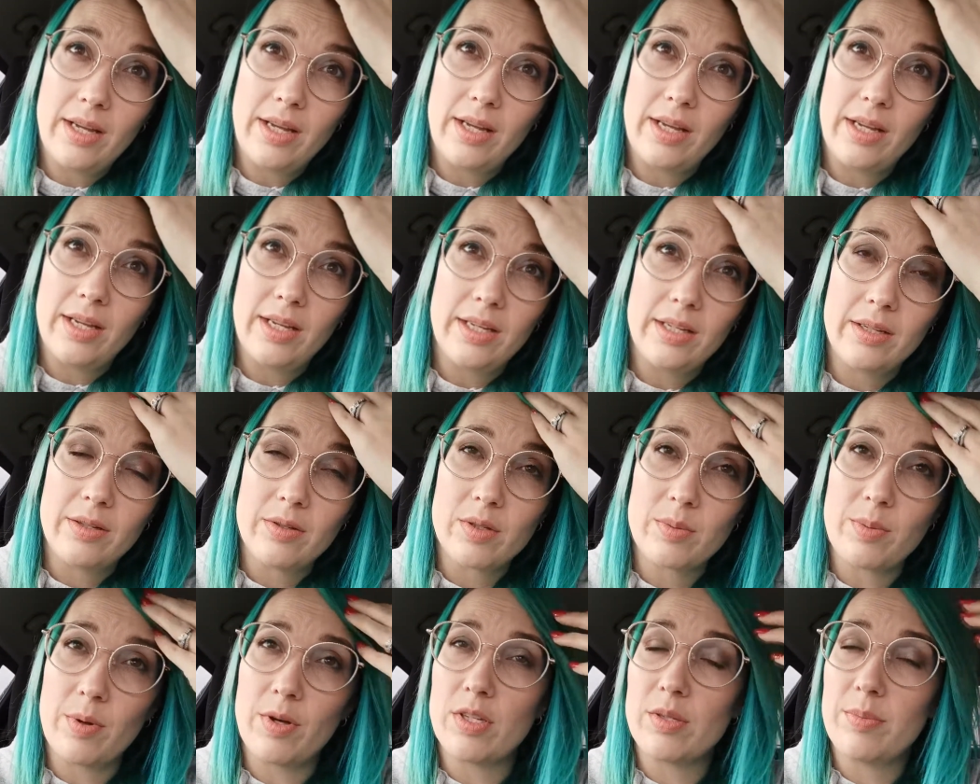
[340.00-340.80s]

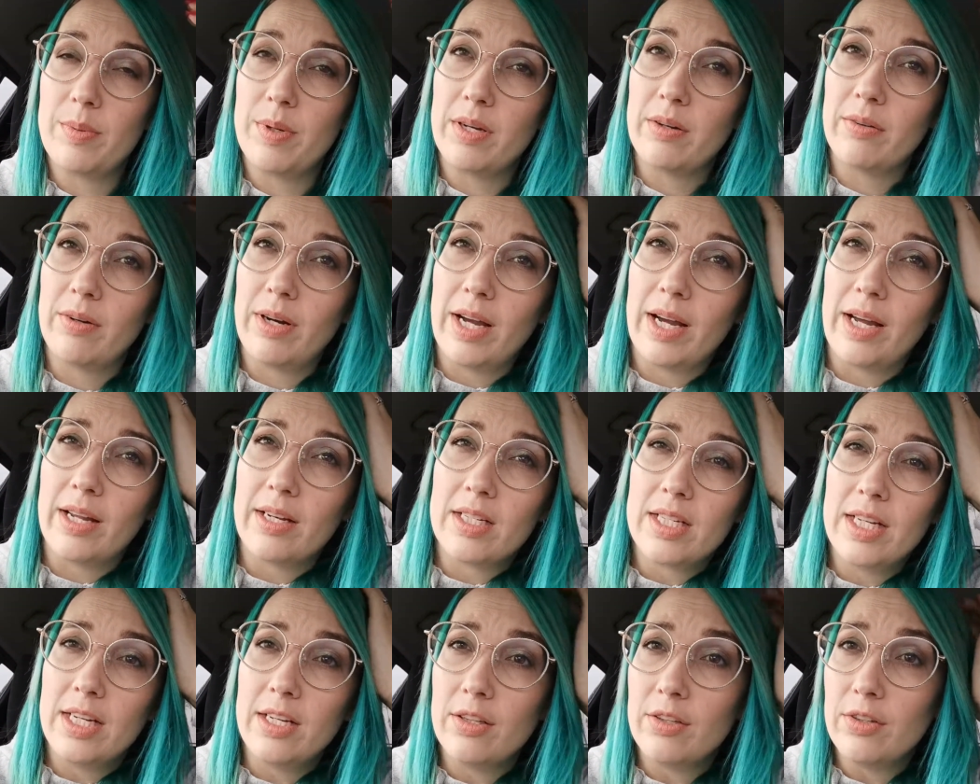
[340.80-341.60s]
It's supposed to be
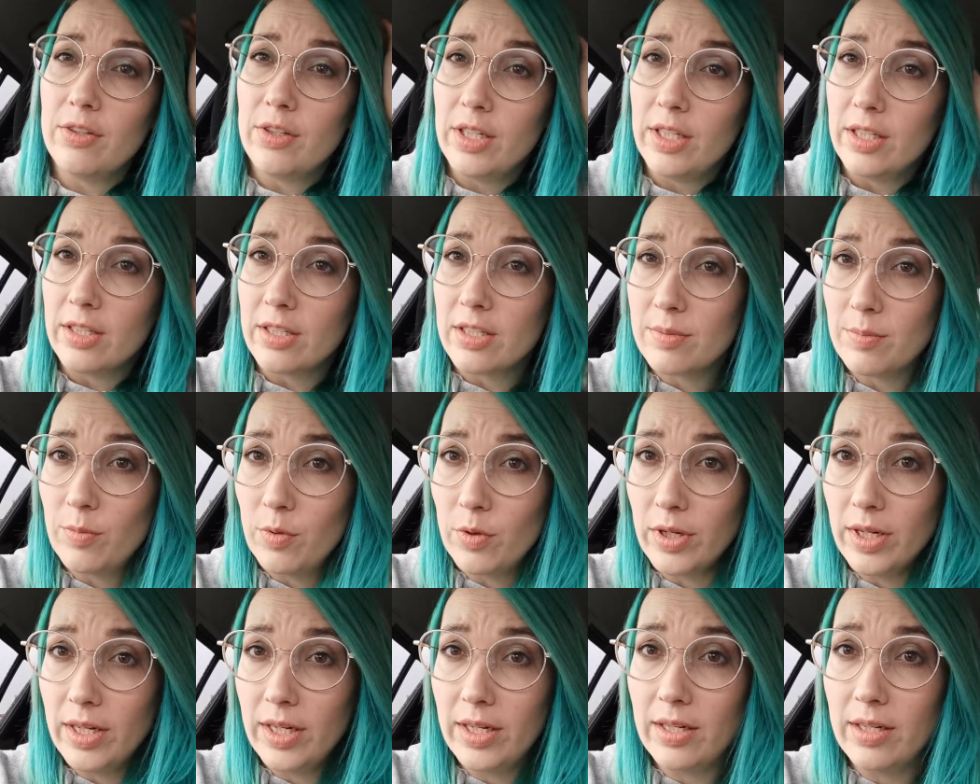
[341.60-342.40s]
around 10:30 this
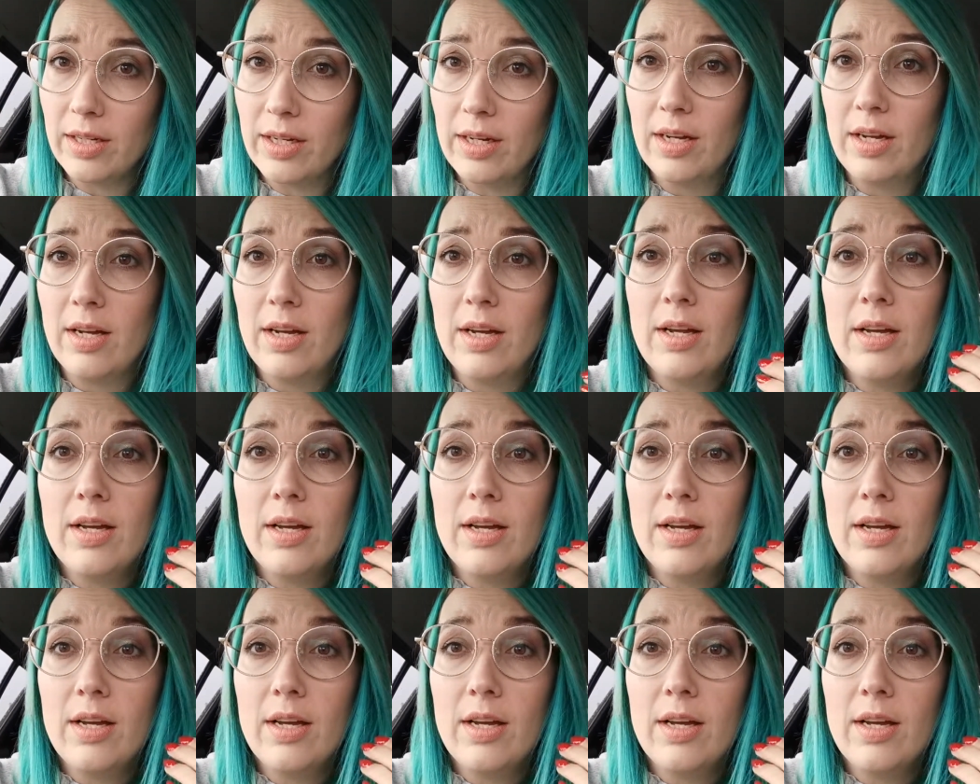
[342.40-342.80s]
morning.